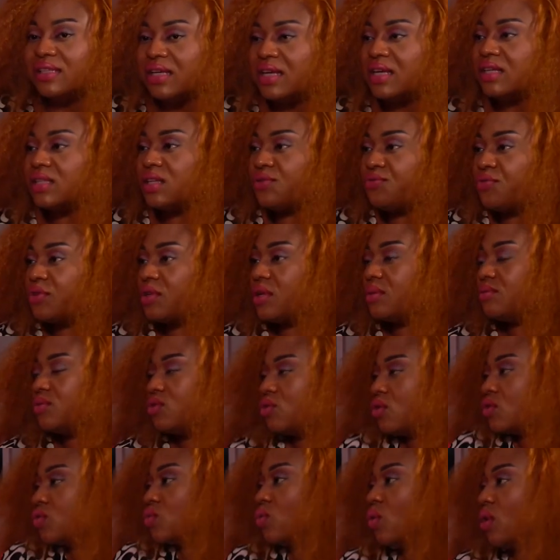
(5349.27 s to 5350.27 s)
easy for them to
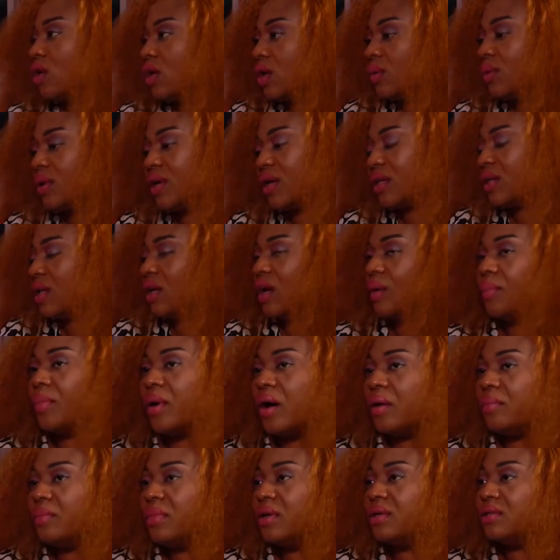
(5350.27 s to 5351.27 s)
just walk away, get an
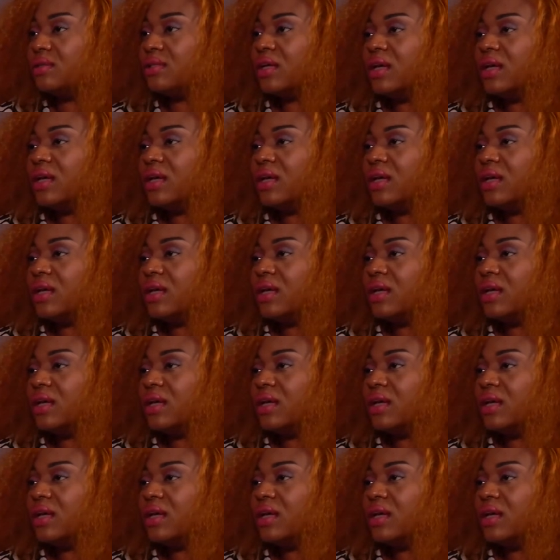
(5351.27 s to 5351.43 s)
apartment,